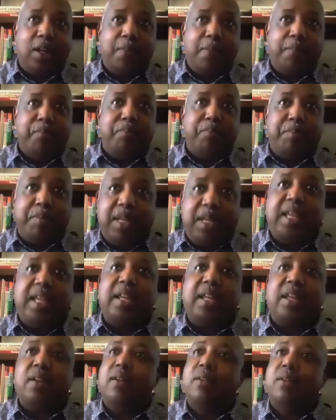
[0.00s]

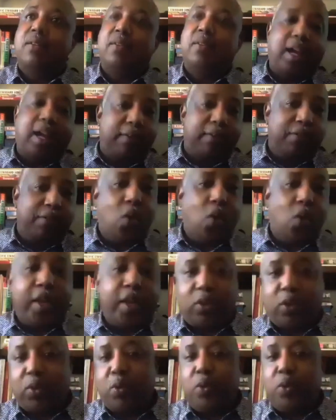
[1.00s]
me kind of
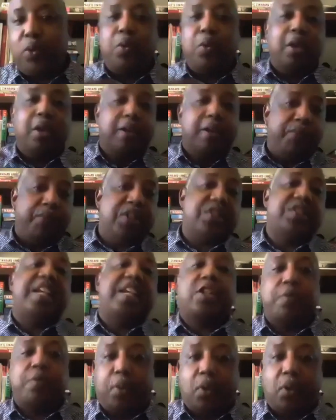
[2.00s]
going through this
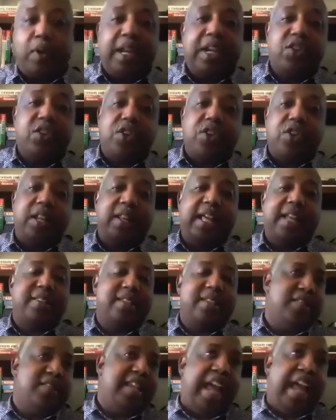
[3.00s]
exploration, and that's
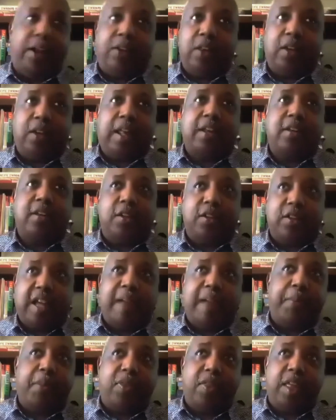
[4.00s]
exactly the
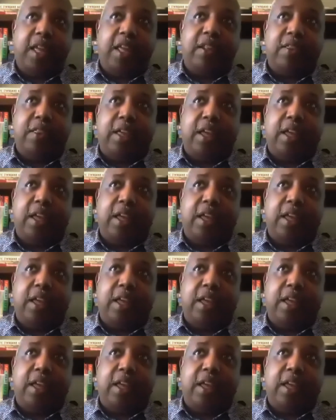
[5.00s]
type of thing